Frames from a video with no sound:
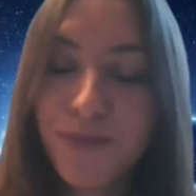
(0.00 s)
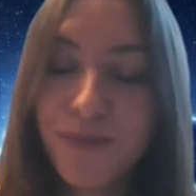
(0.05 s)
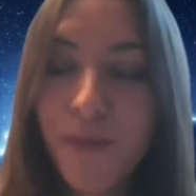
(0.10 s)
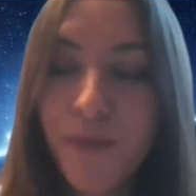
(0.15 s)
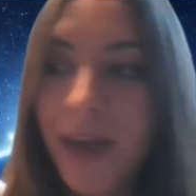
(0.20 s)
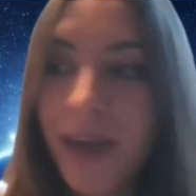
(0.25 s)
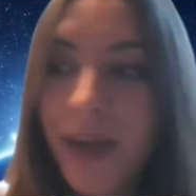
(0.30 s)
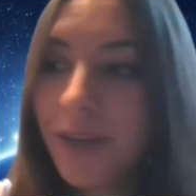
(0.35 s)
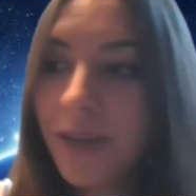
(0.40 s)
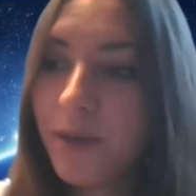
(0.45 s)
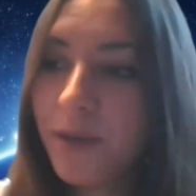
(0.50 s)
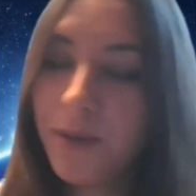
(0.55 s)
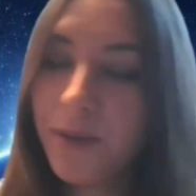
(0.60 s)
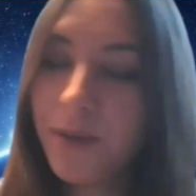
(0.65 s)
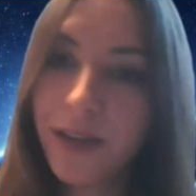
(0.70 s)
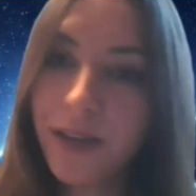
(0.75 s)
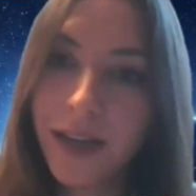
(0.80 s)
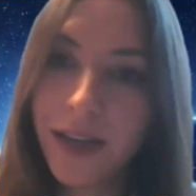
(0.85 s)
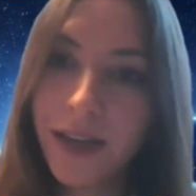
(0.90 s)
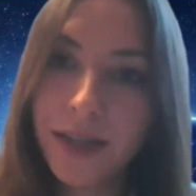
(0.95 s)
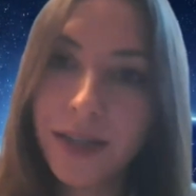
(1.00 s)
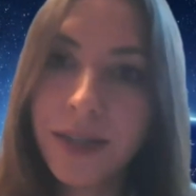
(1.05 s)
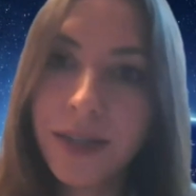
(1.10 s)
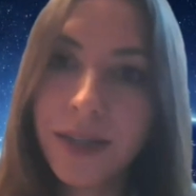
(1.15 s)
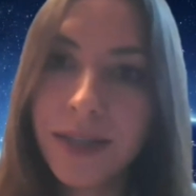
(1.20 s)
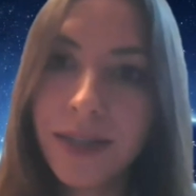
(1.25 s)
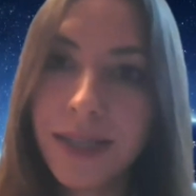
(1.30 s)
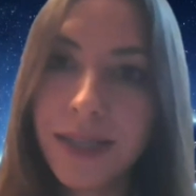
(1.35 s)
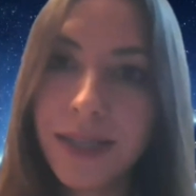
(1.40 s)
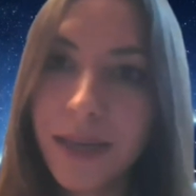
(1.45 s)
many people getting to
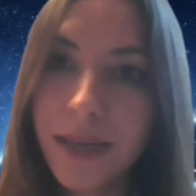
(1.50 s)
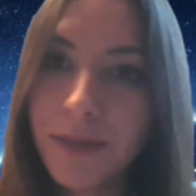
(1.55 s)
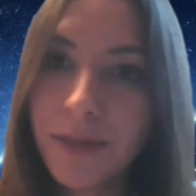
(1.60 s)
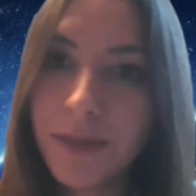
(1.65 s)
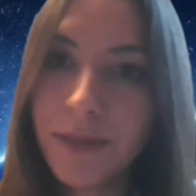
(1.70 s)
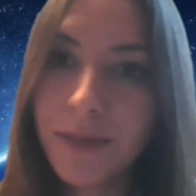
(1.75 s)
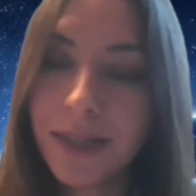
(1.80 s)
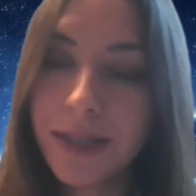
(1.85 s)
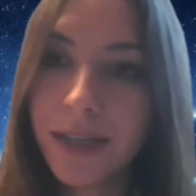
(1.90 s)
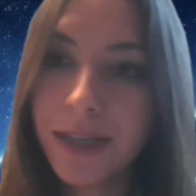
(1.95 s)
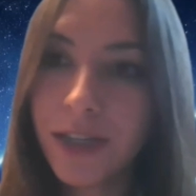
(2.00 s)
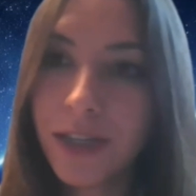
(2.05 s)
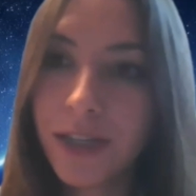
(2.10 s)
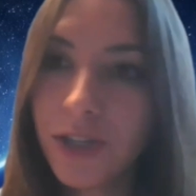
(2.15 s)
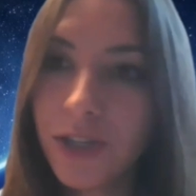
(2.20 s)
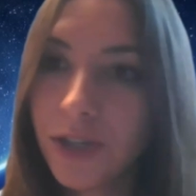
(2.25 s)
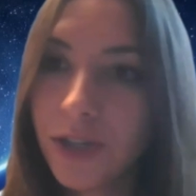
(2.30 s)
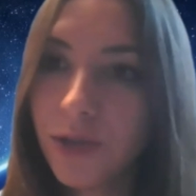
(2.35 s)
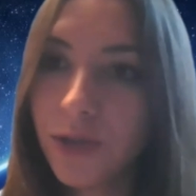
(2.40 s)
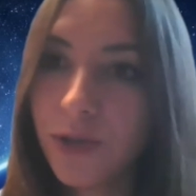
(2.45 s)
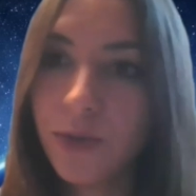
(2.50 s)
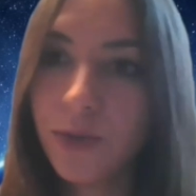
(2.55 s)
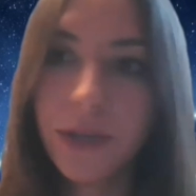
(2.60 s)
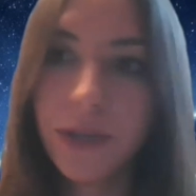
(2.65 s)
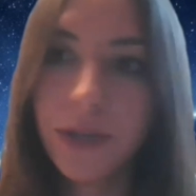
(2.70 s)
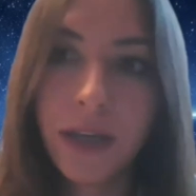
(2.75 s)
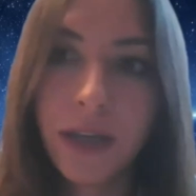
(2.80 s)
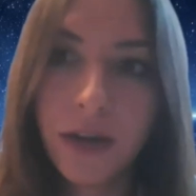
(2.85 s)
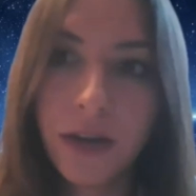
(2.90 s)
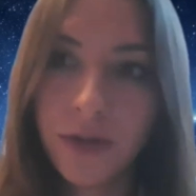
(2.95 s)
the same destination
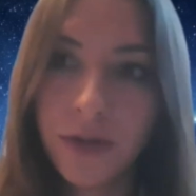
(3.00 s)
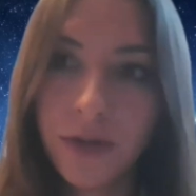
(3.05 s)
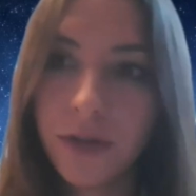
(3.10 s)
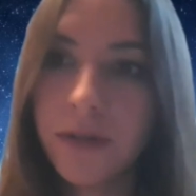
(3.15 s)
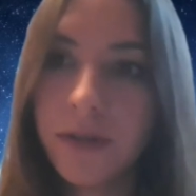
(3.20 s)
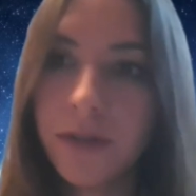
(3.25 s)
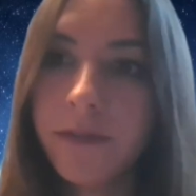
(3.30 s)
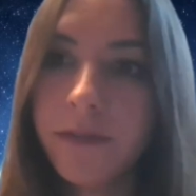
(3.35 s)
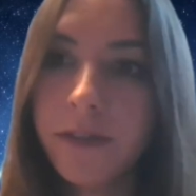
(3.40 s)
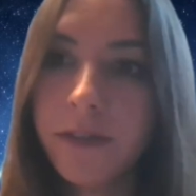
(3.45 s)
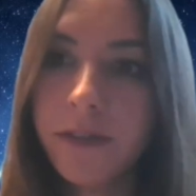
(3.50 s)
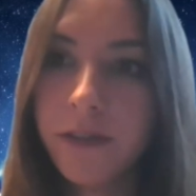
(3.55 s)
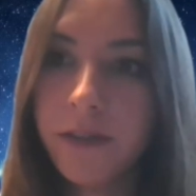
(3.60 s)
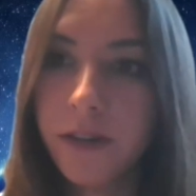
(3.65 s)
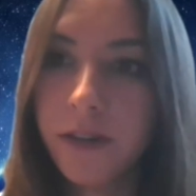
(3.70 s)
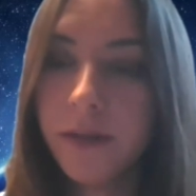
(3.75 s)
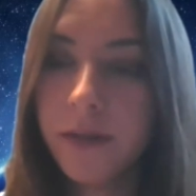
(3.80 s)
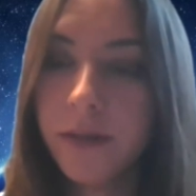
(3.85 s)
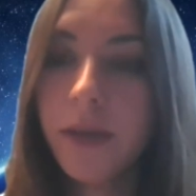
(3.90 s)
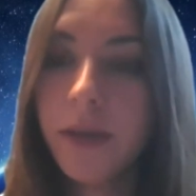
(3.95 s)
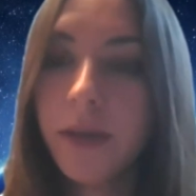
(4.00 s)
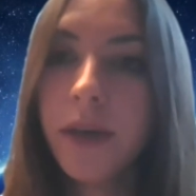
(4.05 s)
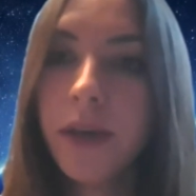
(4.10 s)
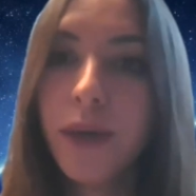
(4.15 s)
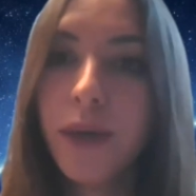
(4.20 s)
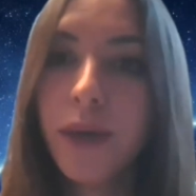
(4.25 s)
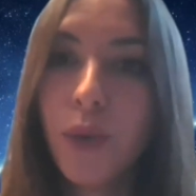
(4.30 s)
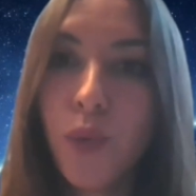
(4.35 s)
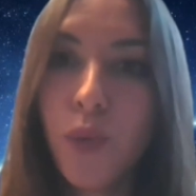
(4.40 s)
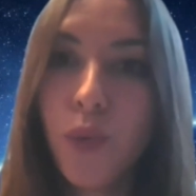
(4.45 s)
using hundreds of different
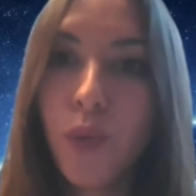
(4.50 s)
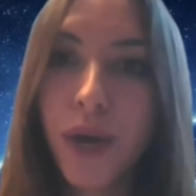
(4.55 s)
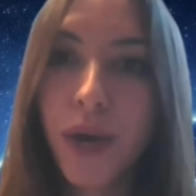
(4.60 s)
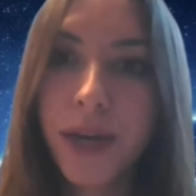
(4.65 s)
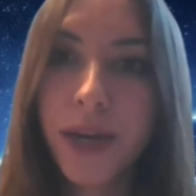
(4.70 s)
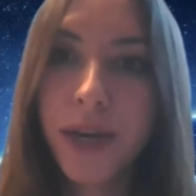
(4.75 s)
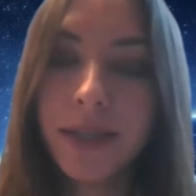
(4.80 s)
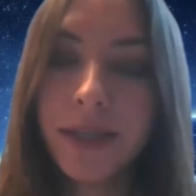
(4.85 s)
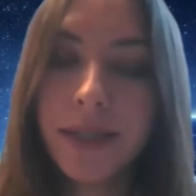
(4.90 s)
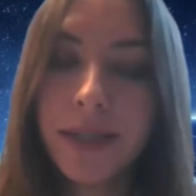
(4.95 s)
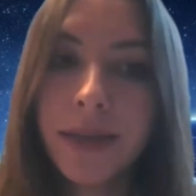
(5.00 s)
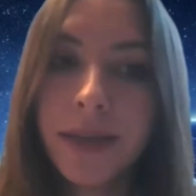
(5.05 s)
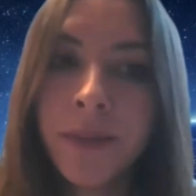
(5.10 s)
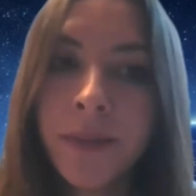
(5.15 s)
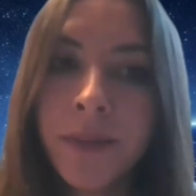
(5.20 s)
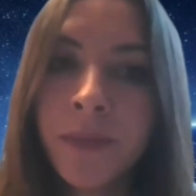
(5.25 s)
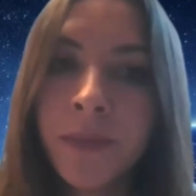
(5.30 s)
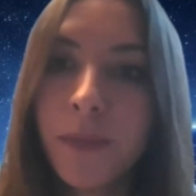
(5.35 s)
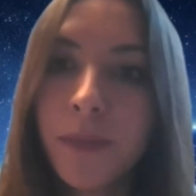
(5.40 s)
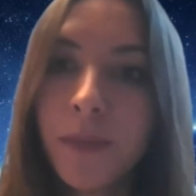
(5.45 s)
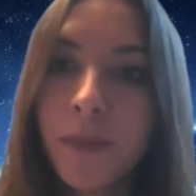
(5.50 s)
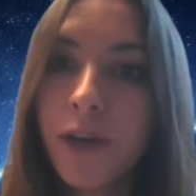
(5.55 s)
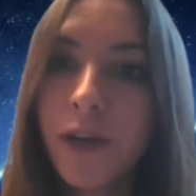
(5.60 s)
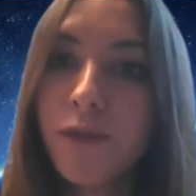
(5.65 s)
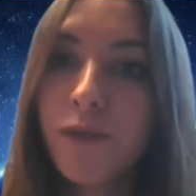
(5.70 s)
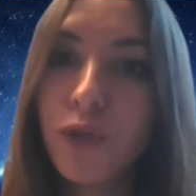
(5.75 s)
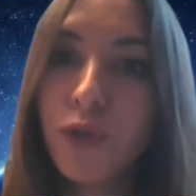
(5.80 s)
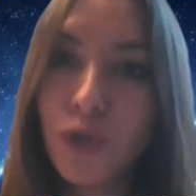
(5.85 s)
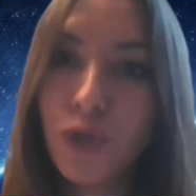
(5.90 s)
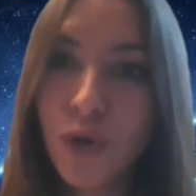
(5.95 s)
ways. But if
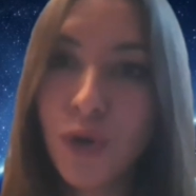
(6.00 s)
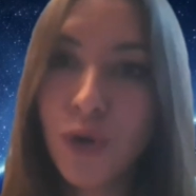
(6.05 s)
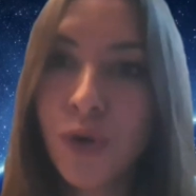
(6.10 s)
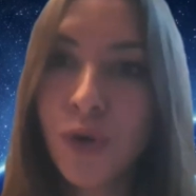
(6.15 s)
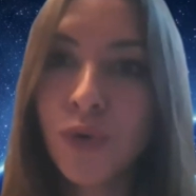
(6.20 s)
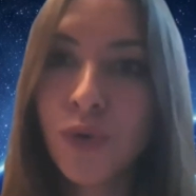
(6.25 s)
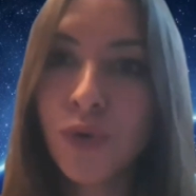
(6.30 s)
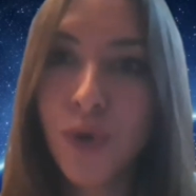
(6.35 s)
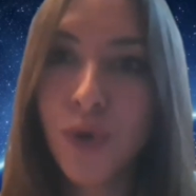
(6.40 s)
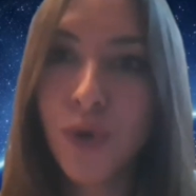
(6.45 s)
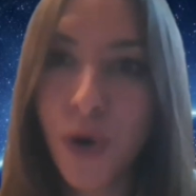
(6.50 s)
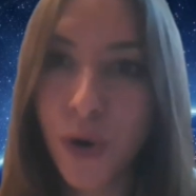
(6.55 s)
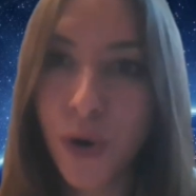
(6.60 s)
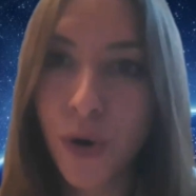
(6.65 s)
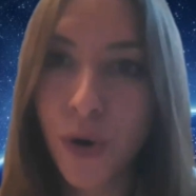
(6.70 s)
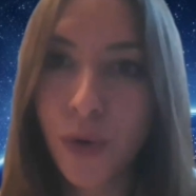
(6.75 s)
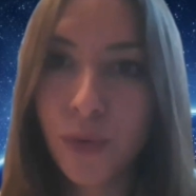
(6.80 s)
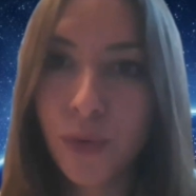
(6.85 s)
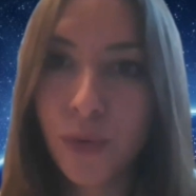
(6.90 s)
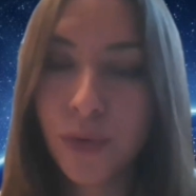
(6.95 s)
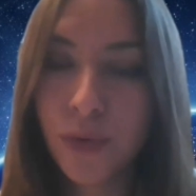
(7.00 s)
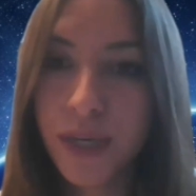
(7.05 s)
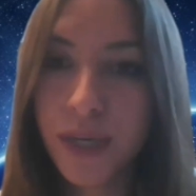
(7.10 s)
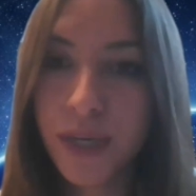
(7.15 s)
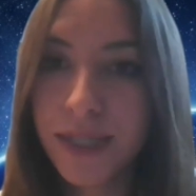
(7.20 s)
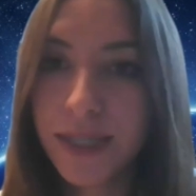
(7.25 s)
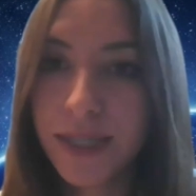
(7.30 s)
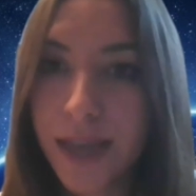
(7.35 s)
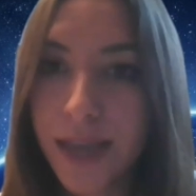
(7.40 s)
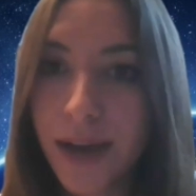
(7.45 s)
you don't know
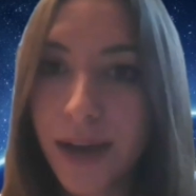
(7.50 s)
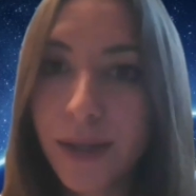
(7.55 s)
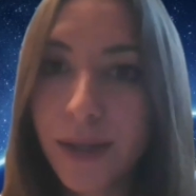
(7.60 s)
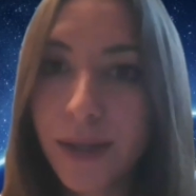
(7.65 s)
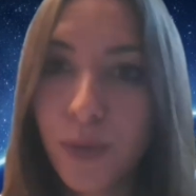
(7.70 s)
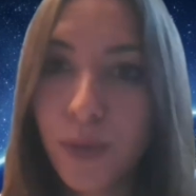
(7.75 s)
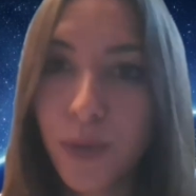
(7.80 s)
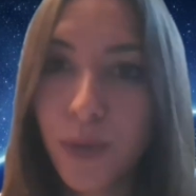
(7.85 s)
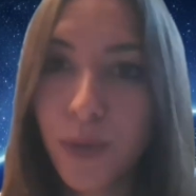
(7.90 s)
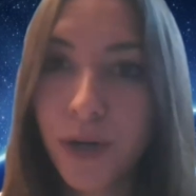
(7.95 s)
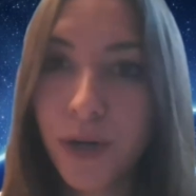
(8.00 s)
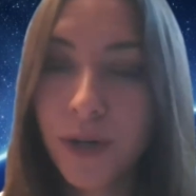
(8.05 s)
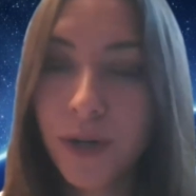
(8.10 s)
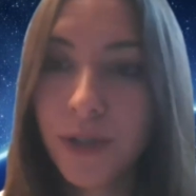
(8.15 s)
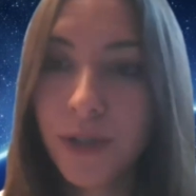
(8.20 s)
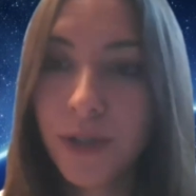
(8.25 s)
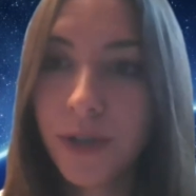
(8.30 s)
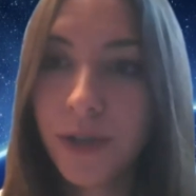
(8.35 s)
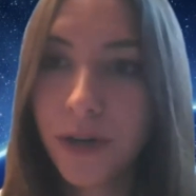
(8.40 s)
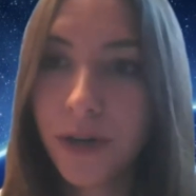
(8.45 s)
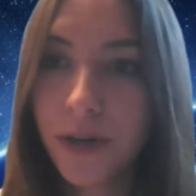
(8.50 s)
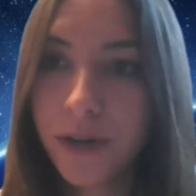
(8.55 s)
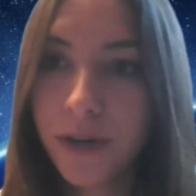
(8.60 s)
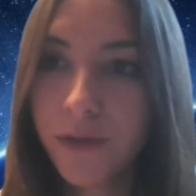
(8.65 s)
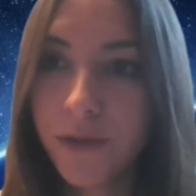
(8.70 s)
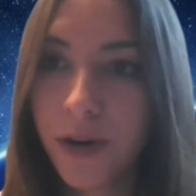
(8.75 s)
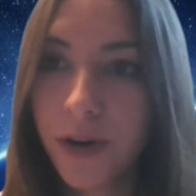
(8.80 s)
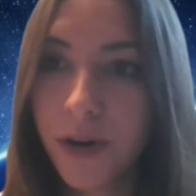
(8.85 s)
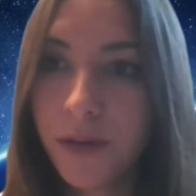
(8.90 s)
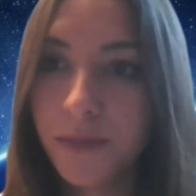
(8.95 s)
exactly where you're starting
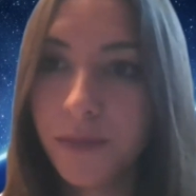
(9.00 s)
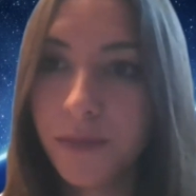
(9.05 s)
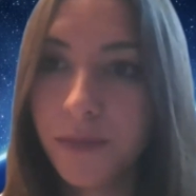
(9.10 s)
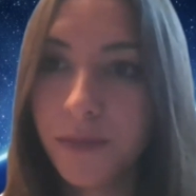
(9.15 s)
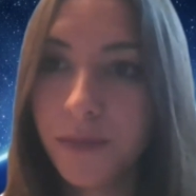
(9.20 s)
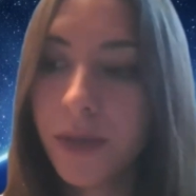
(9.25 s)
from,